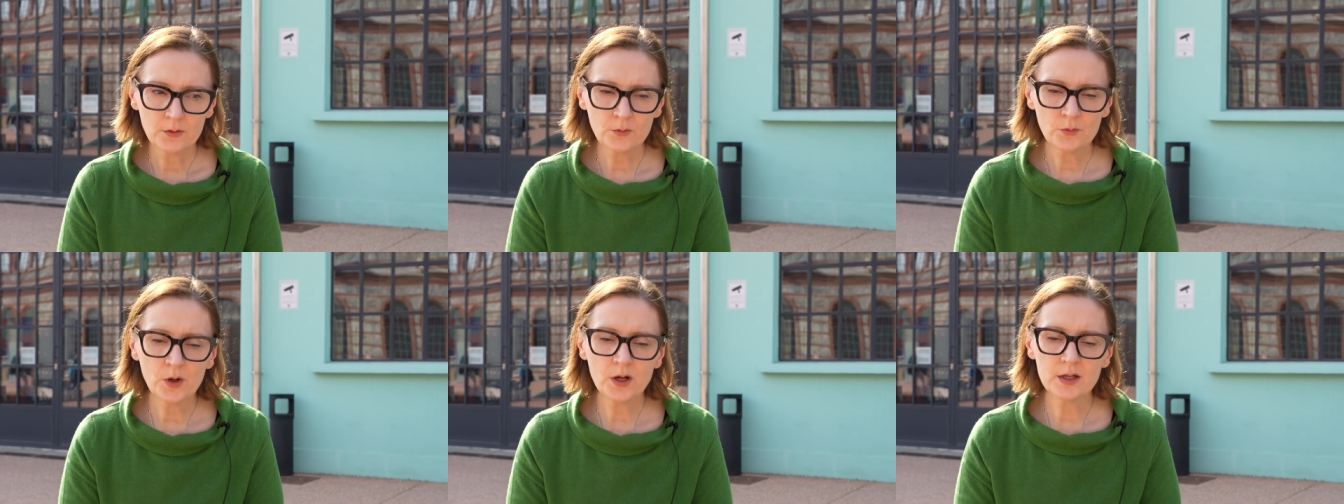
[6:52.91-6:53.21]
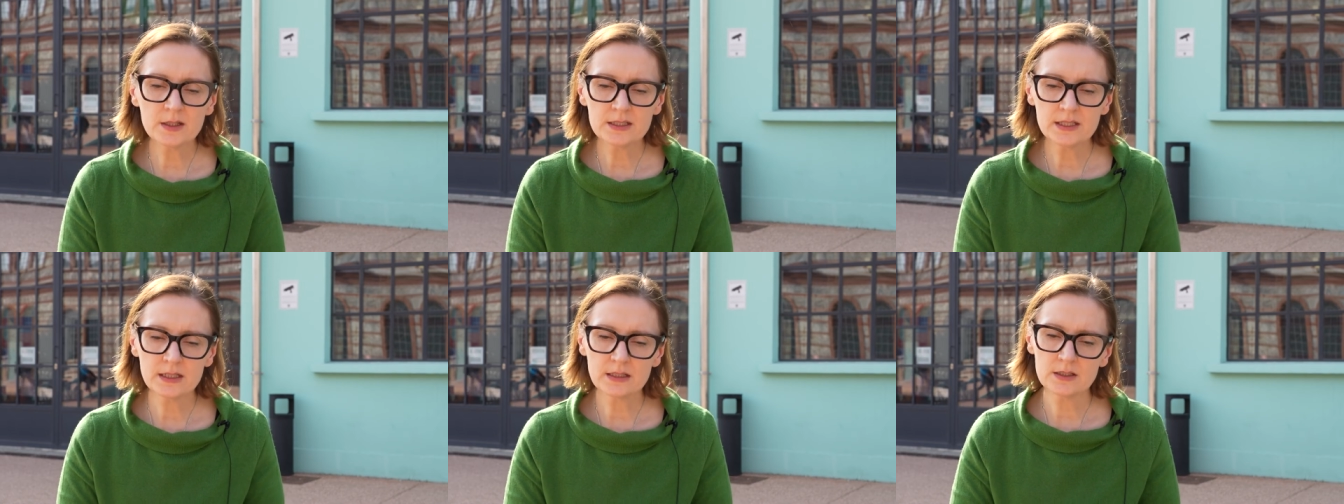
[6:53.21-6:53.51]

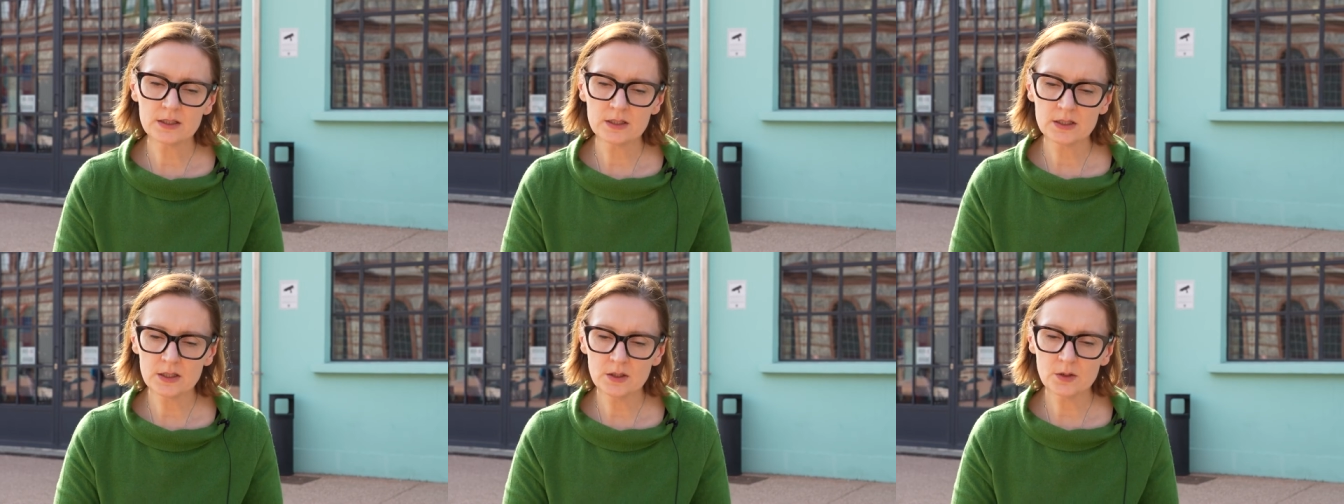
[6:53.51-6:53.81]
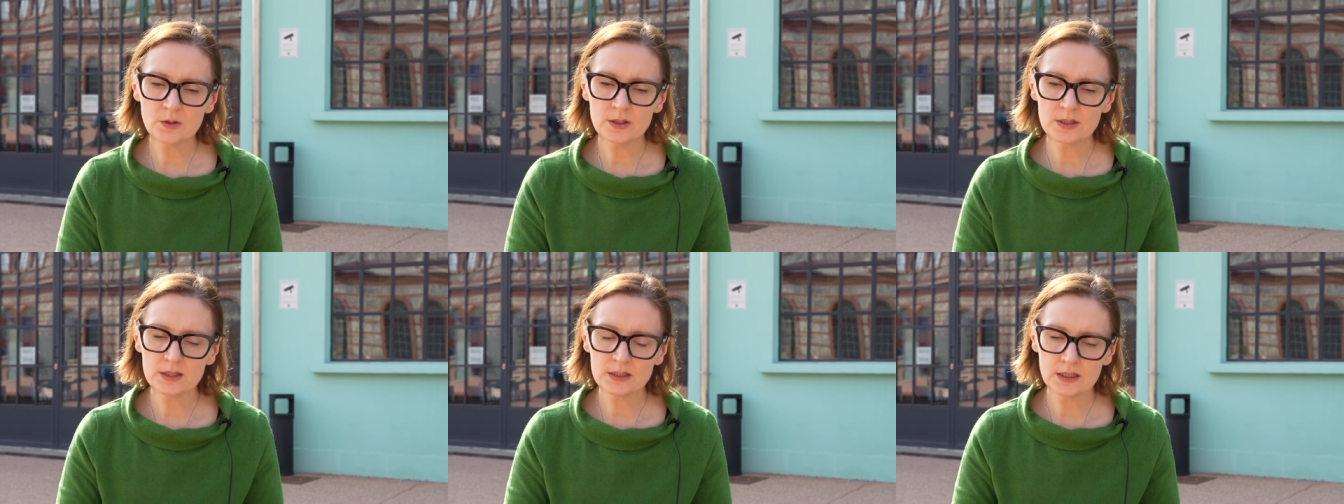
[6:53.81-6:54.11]
wanting to
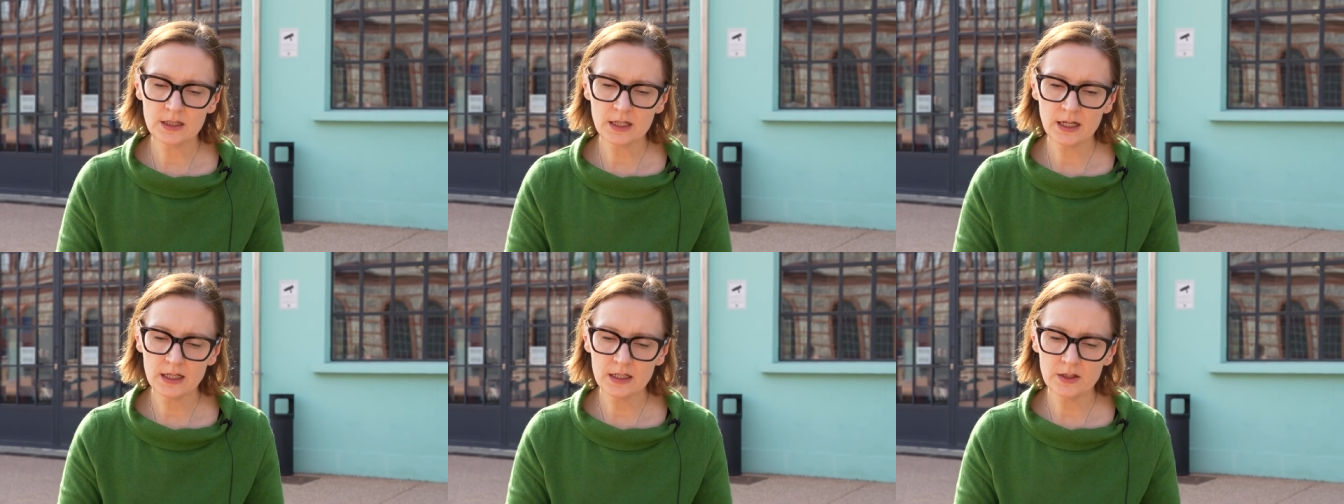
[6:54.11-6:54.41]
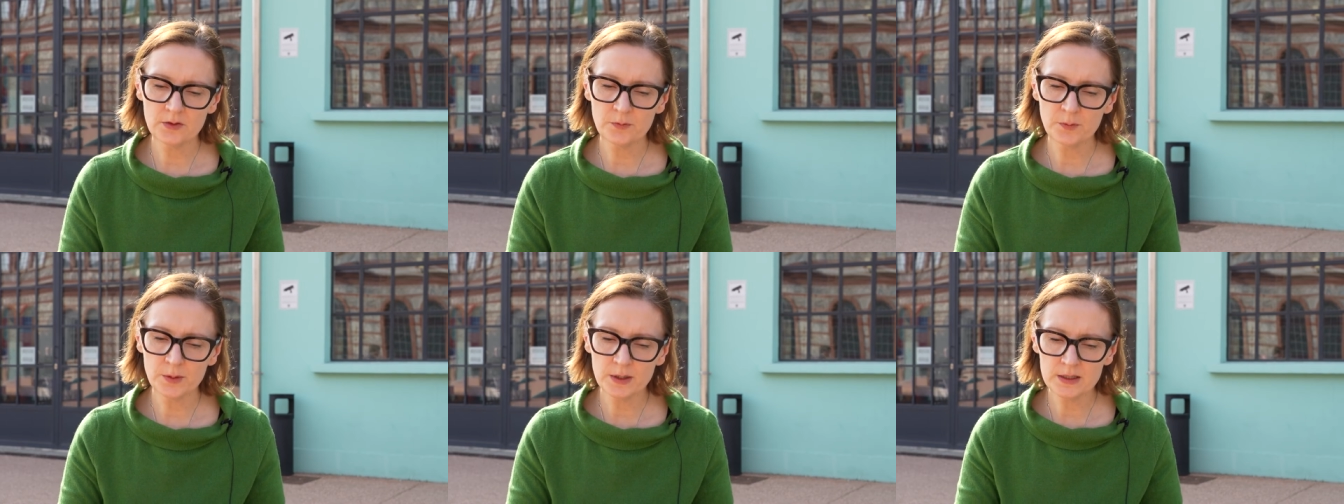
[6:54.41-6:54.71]
do is to
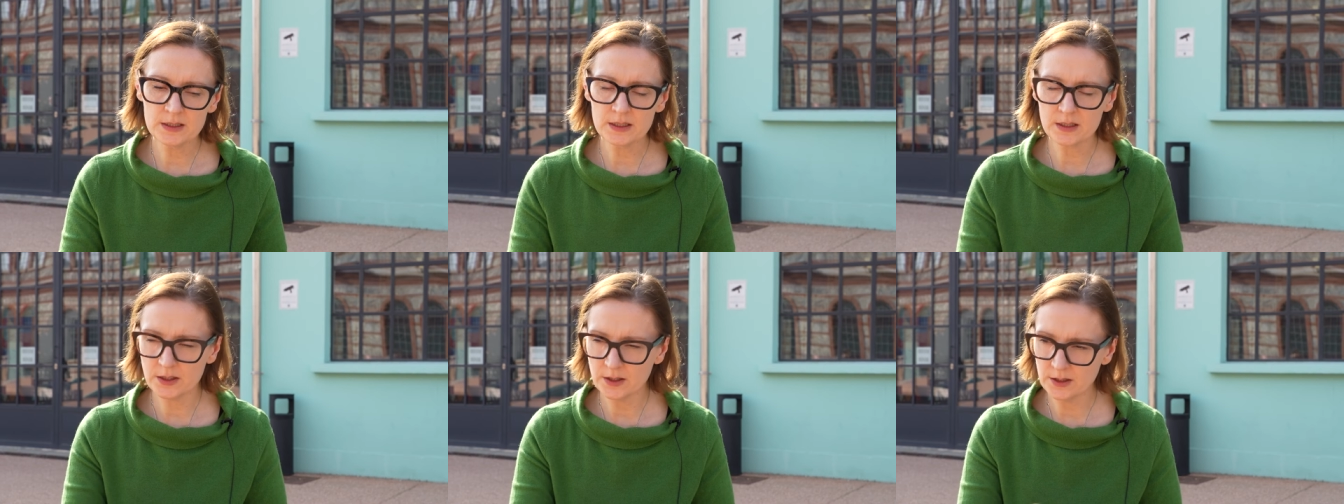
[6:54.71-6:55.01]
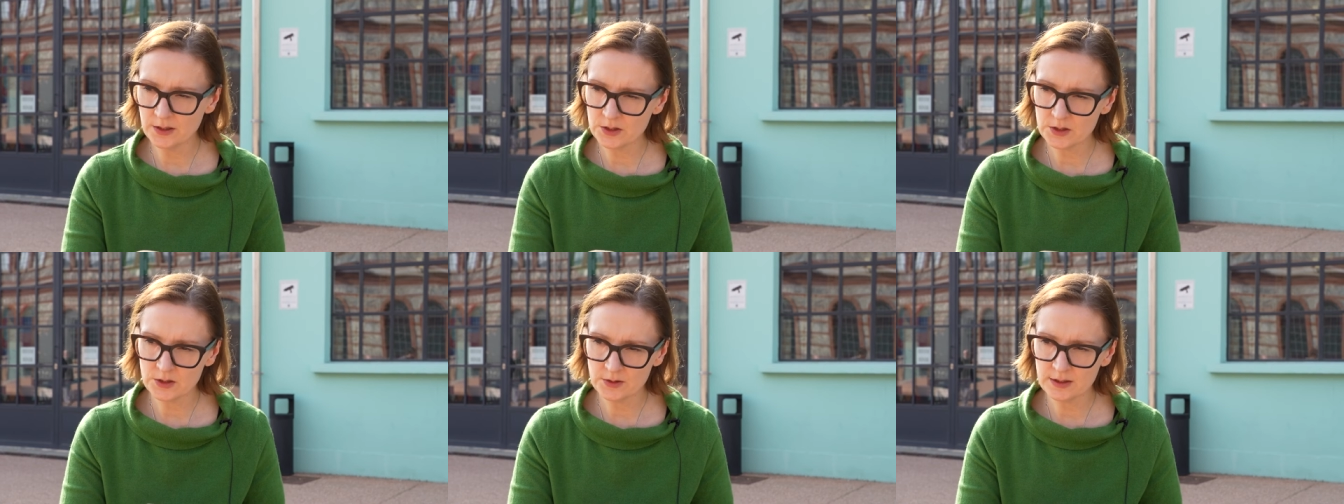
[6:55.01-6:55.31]
kind of build a
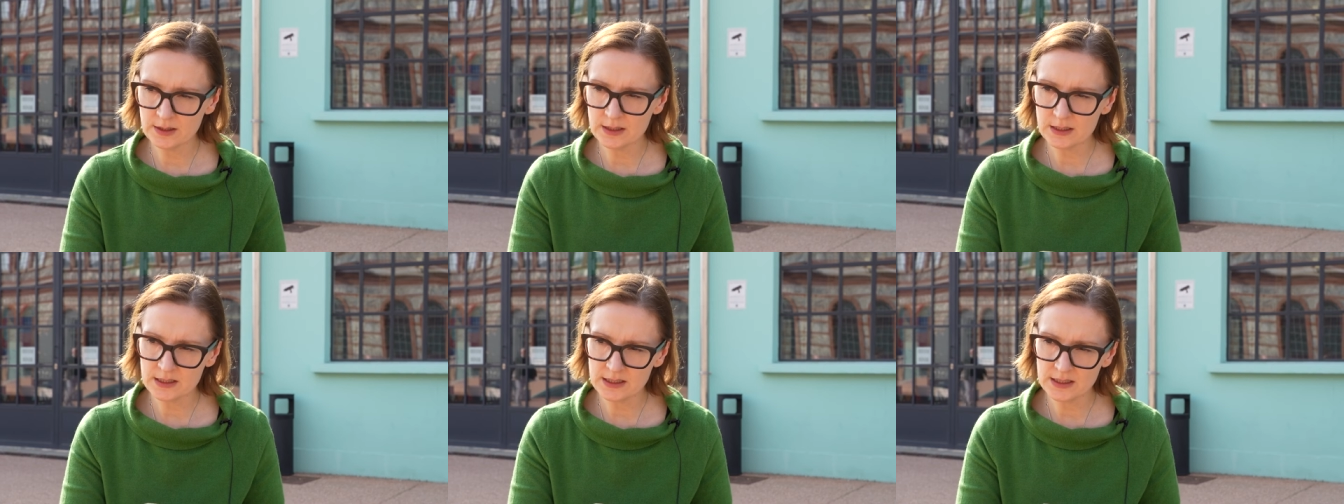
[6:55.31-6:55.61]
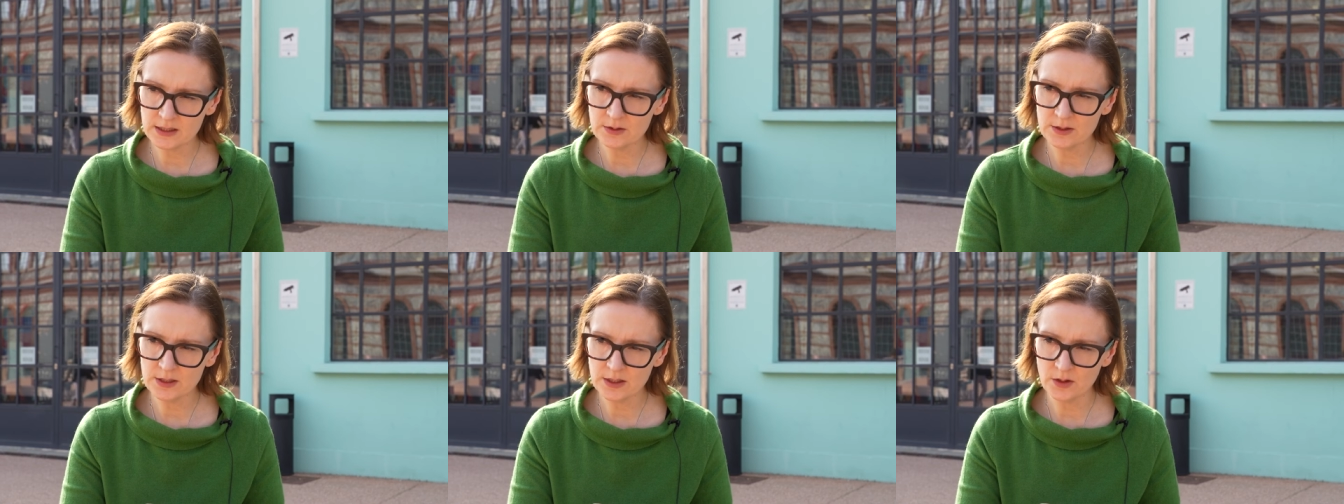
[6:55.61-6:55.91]
culture in the
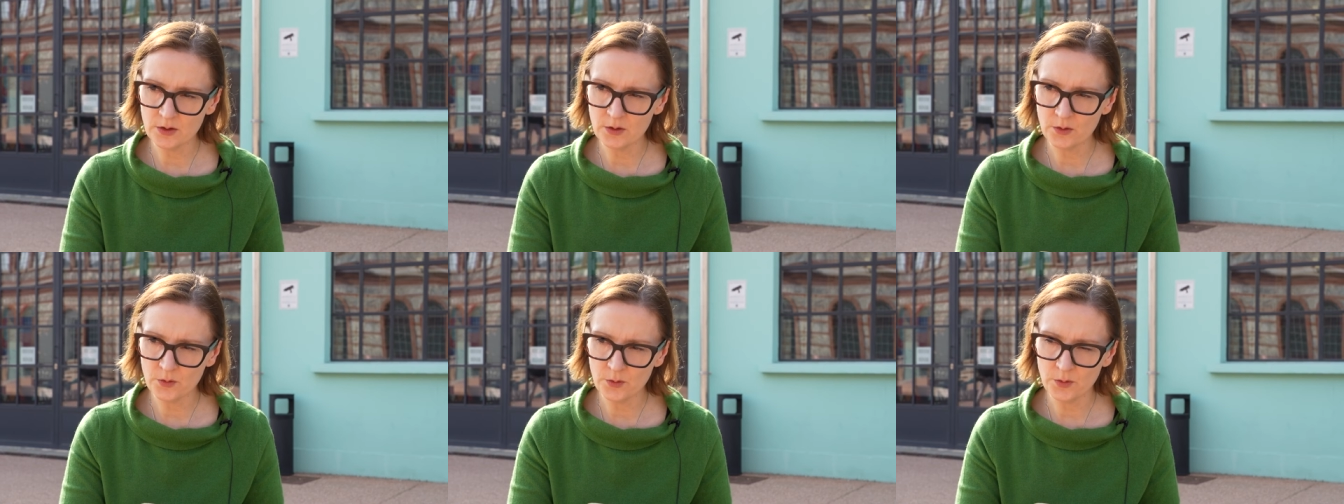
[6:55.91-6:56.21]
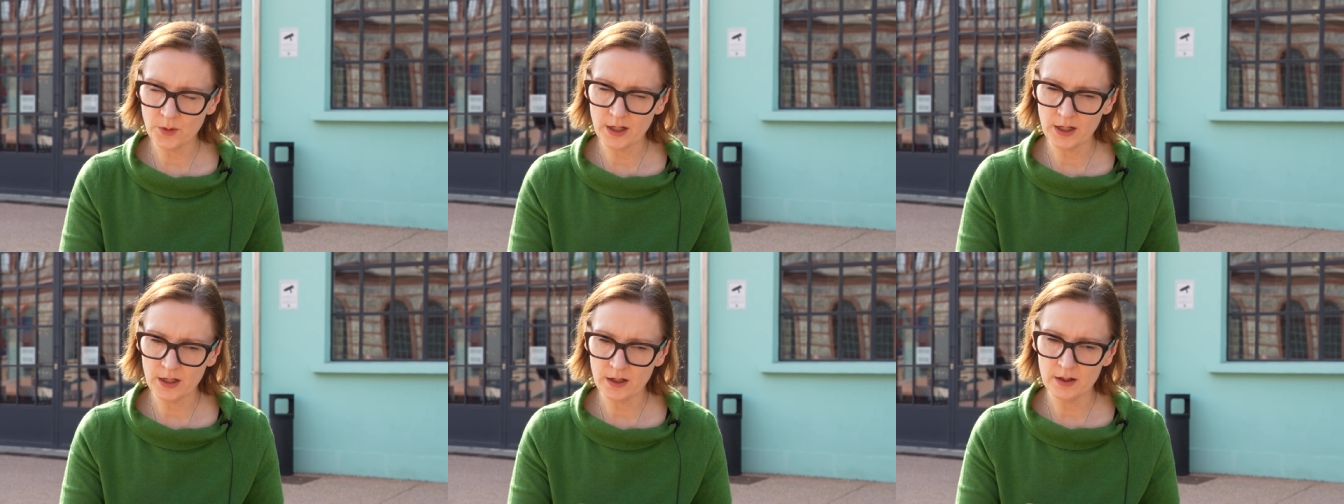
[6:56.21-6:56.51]
studio
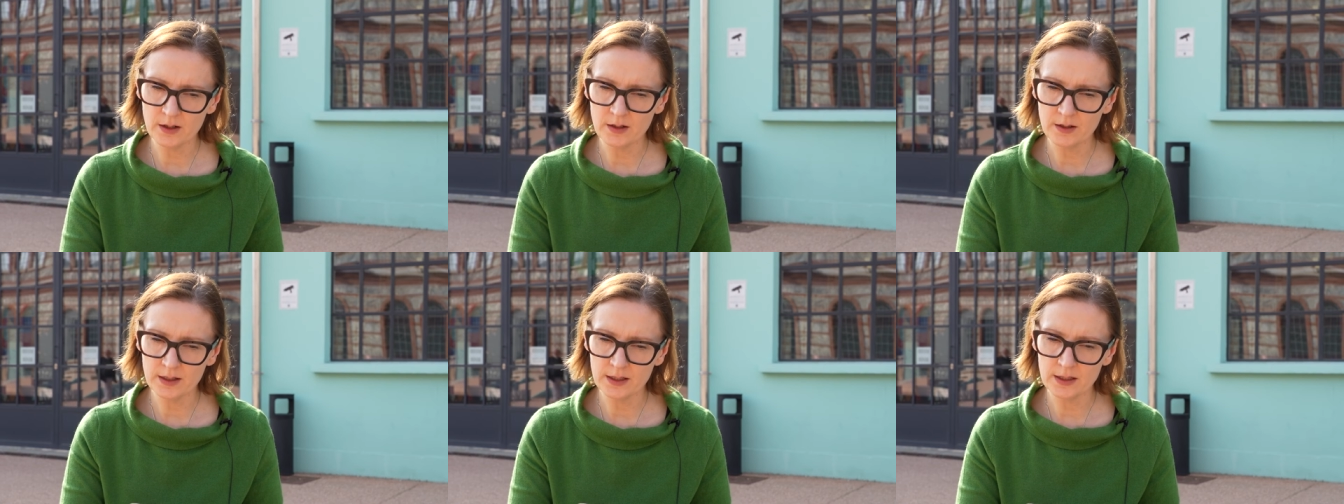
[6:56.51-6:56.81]
where,